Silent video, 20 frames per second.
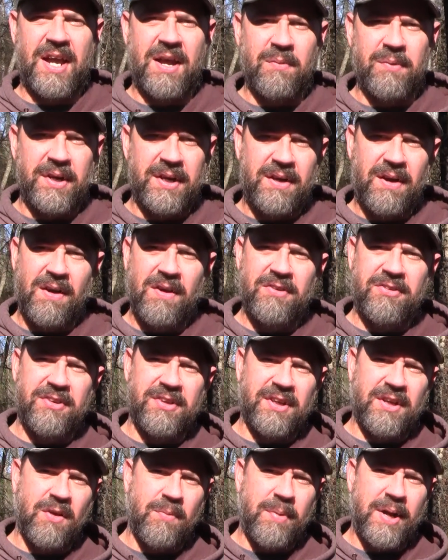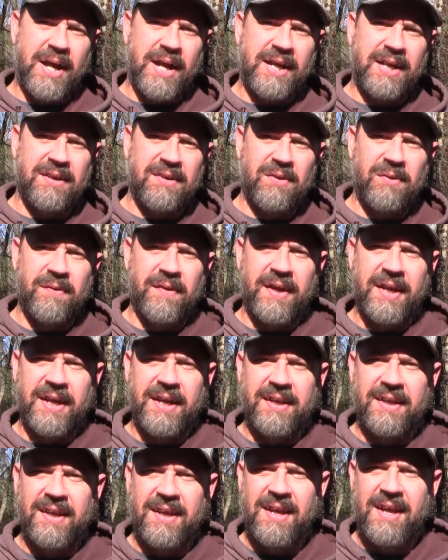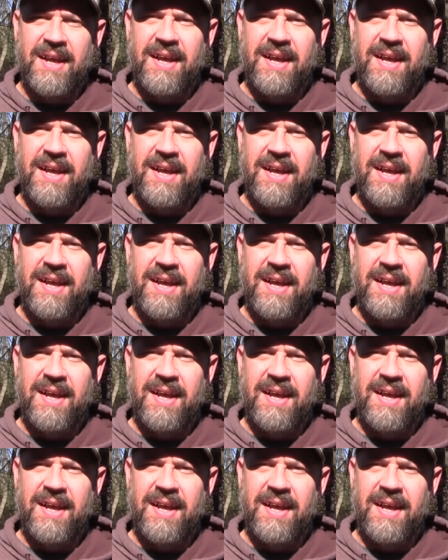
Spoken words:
I would encourage you to go back and do that.